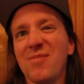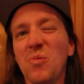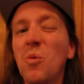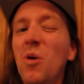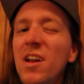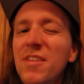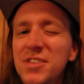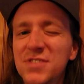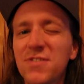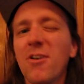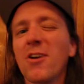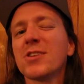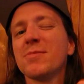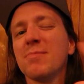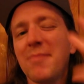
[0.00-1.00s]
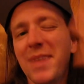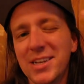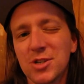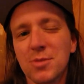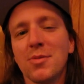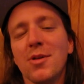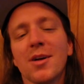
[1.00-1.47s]
one of his first
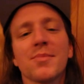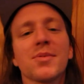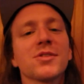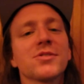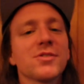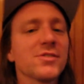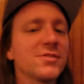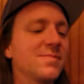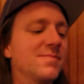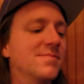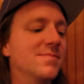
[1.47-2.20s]
major blockbusters.